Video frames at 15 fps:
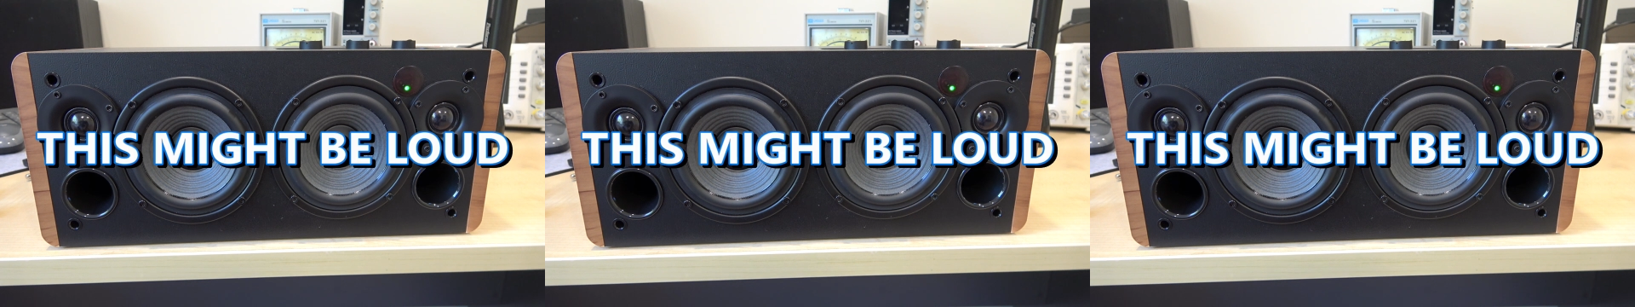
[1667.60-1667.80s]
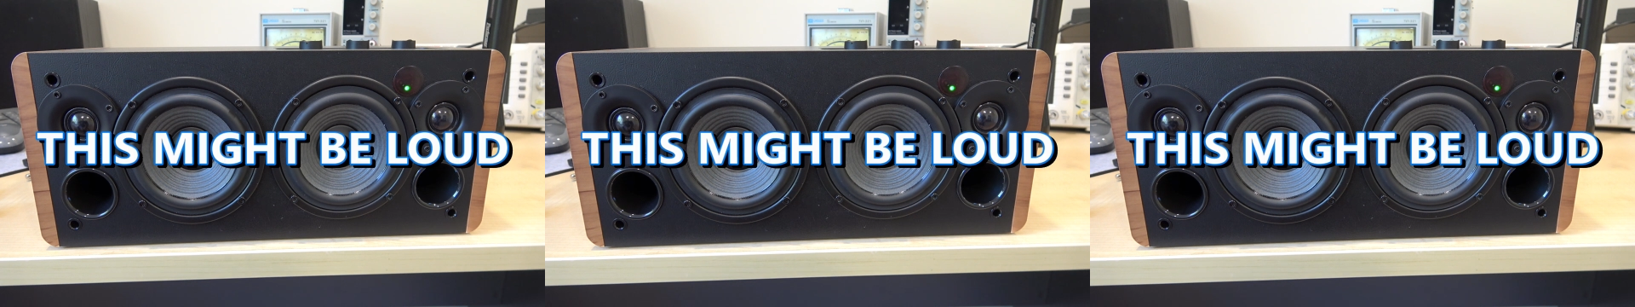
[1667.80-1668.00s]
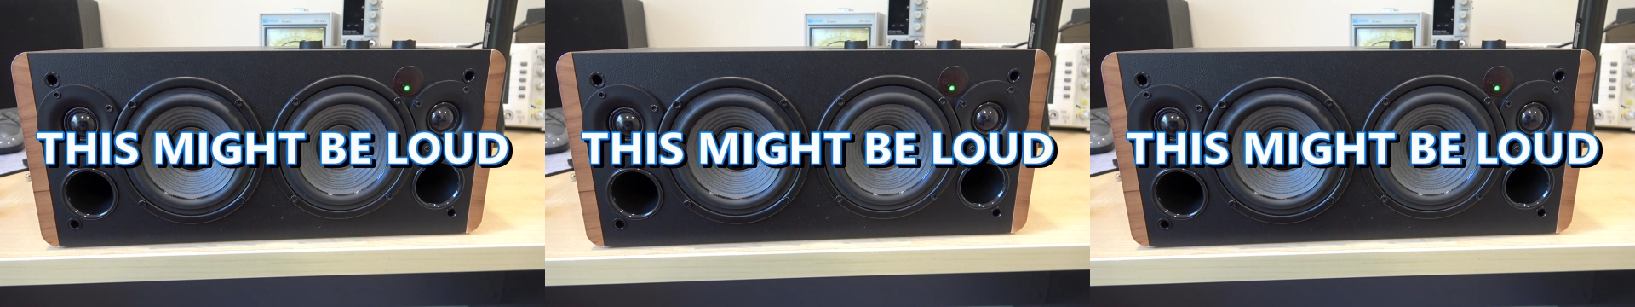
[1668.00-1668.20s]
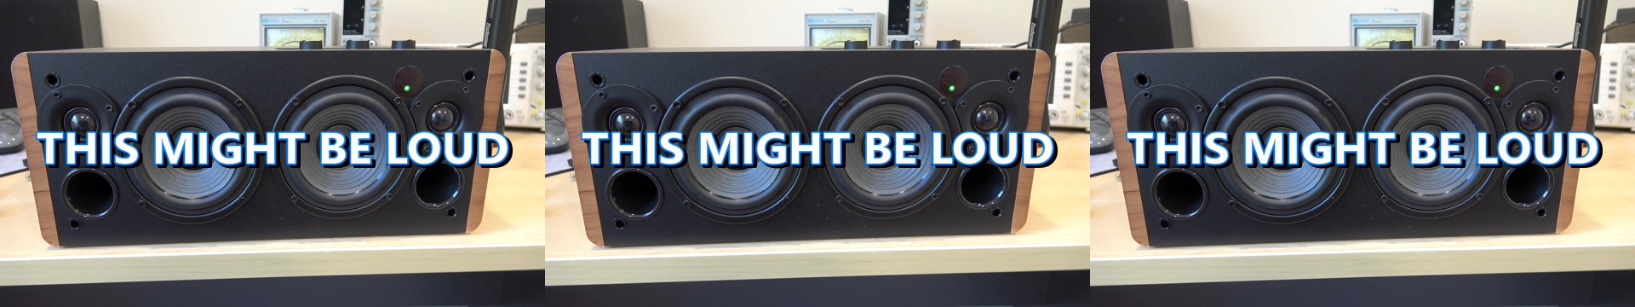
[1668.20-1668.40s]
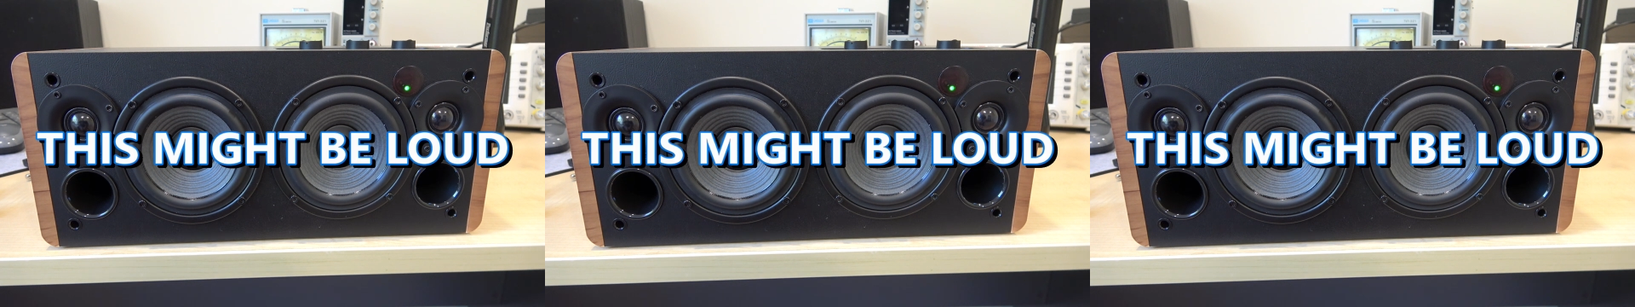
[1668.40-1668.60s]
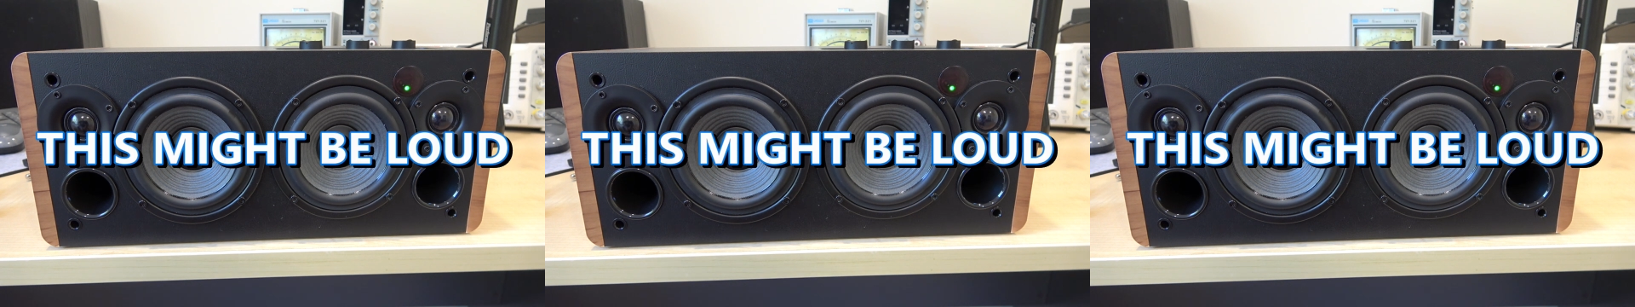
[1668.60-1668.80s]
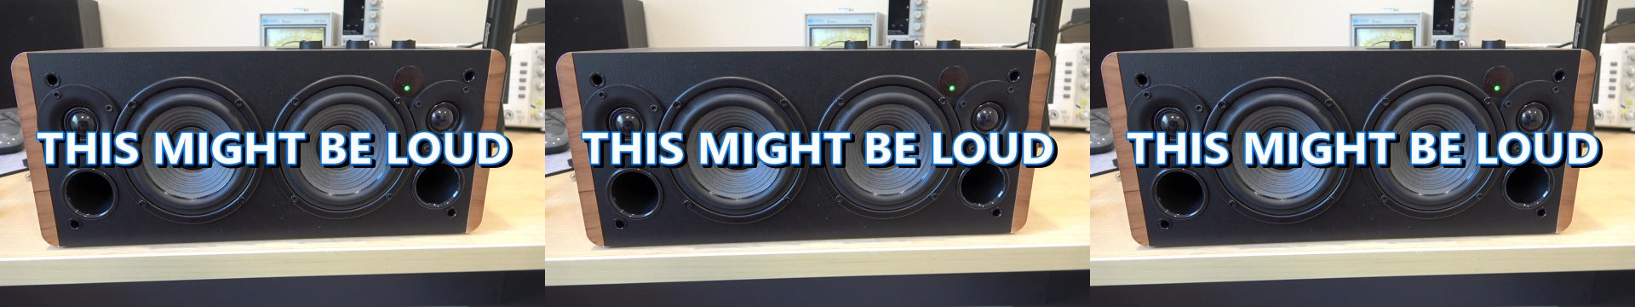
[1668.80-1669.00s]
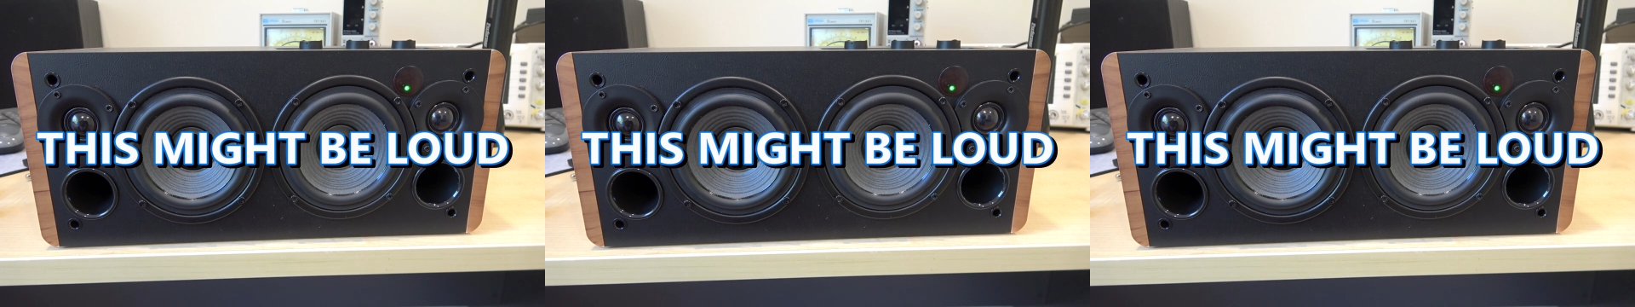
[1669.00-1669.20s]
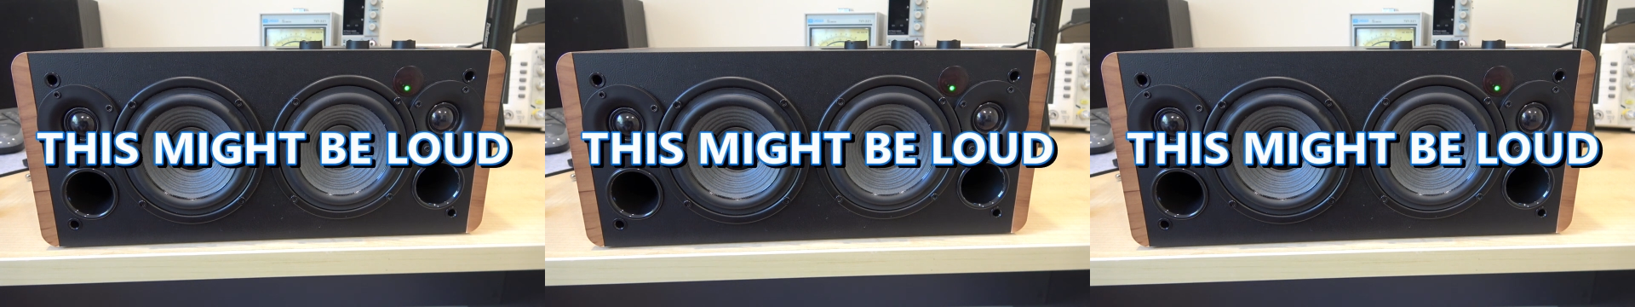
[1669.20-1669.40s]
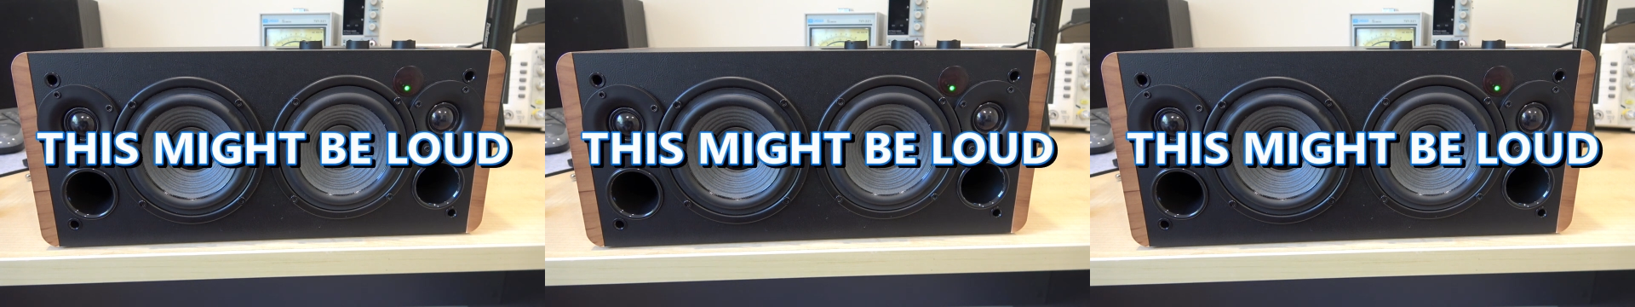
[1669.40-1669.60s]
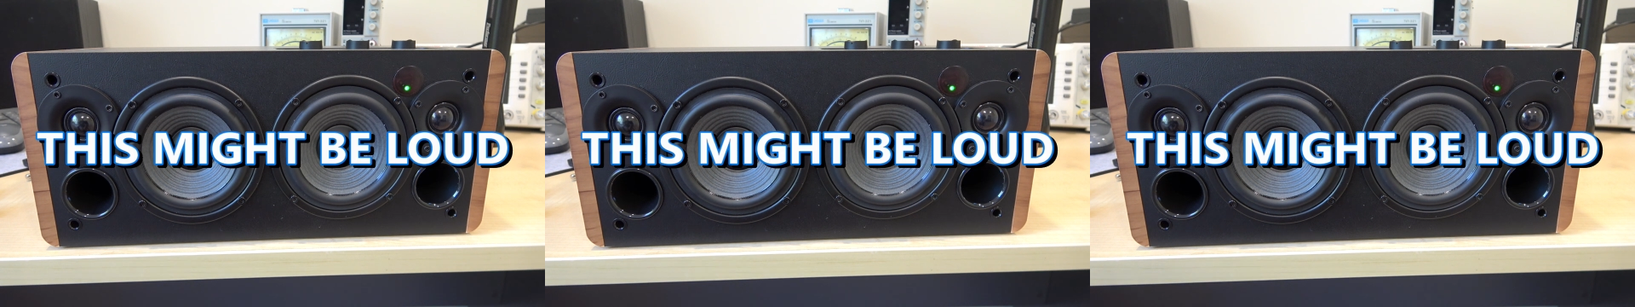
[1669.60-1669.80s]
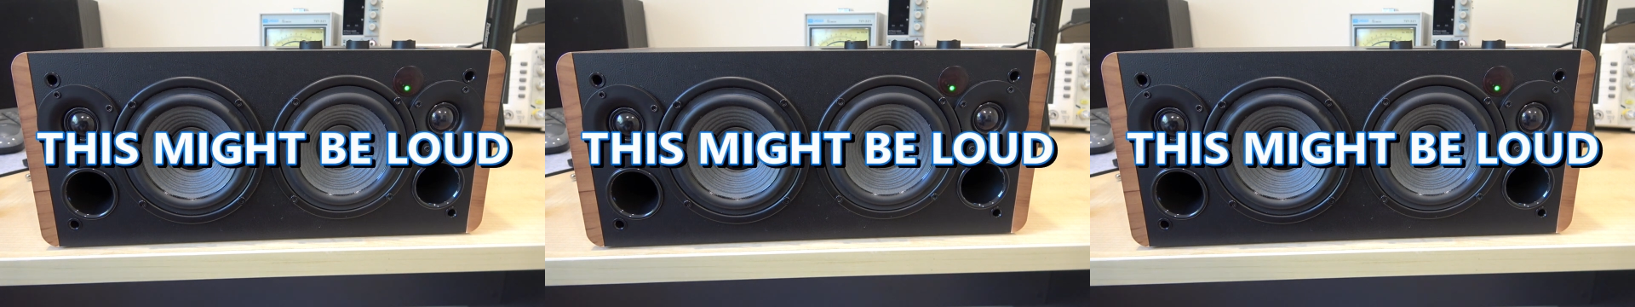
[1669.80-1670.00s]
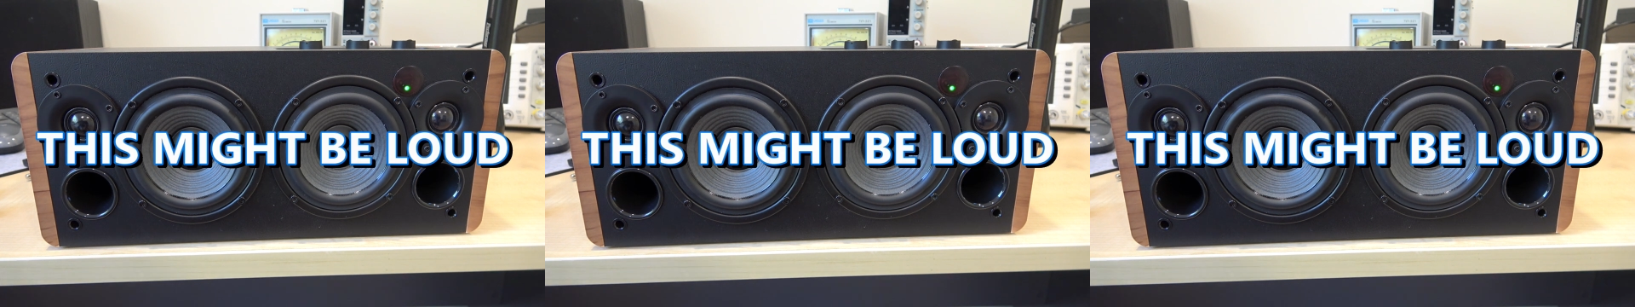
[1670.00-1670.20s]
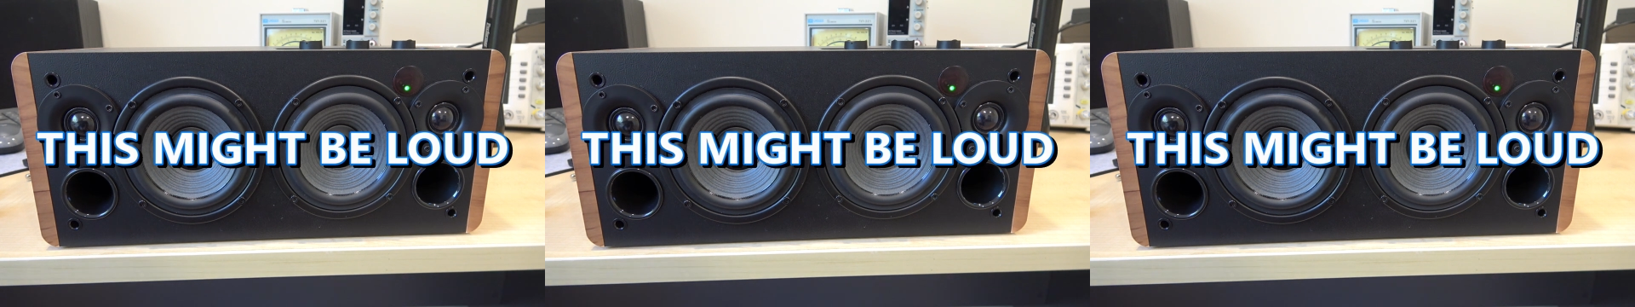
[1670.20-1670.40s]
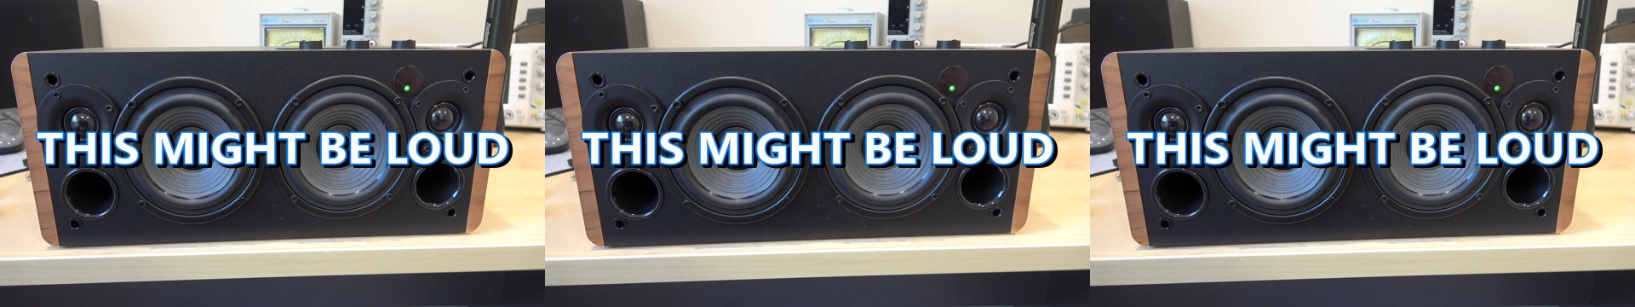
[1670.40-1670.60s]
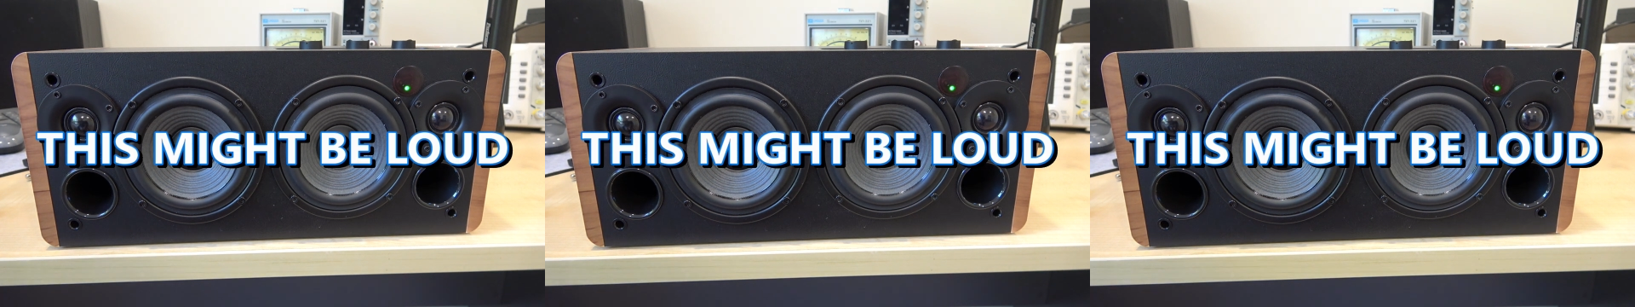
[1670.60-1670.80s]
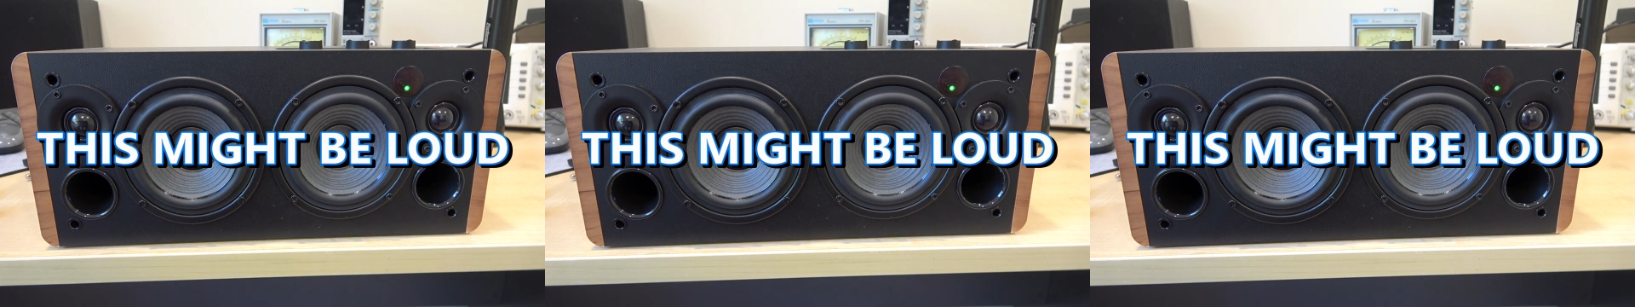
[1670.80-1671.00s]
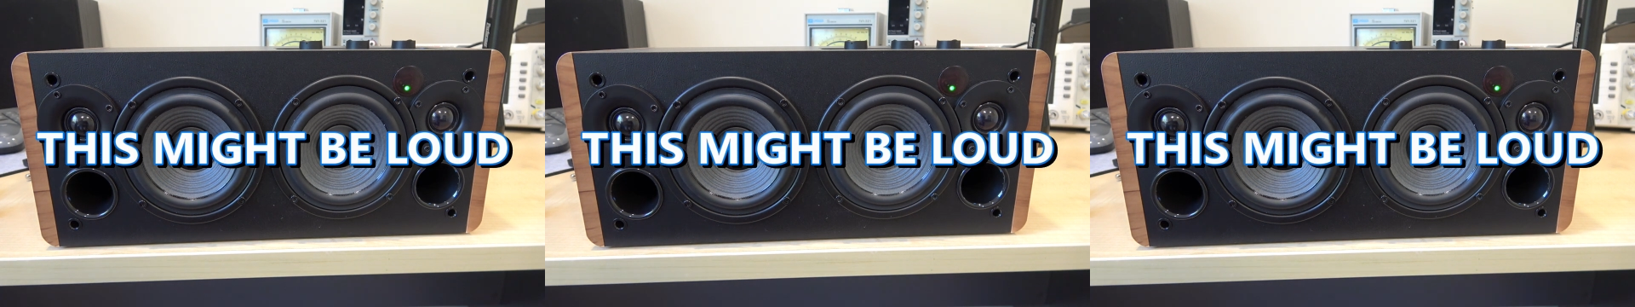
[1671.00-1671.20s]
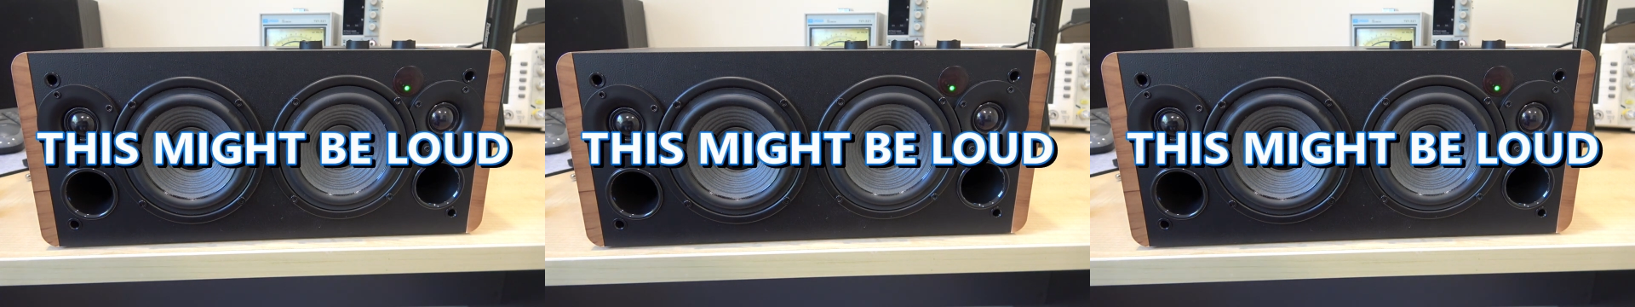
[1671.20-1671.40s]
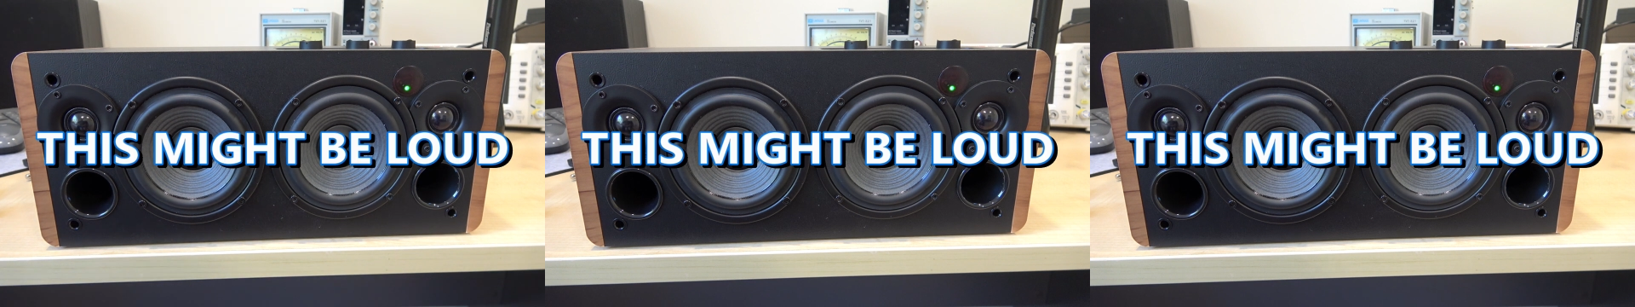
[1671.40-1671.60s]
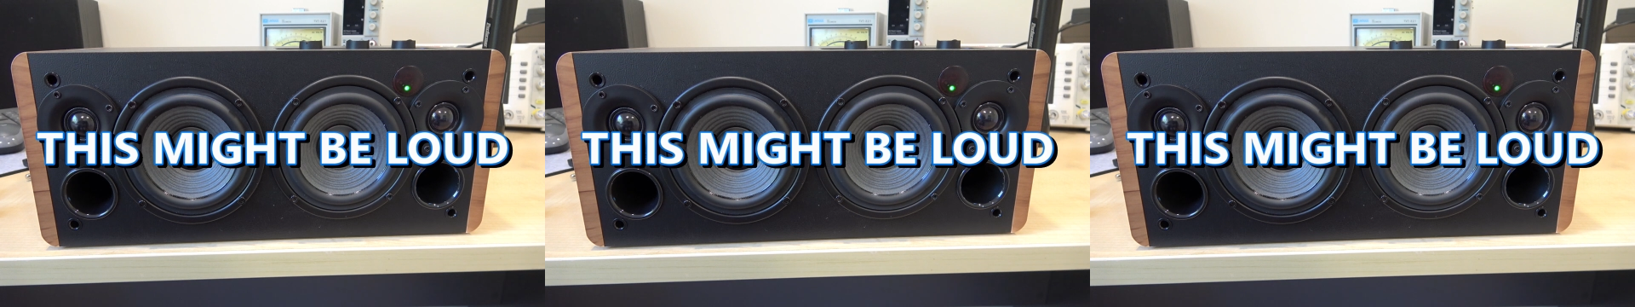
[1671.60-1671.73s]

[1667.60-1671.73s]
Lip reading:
(no speaker visible)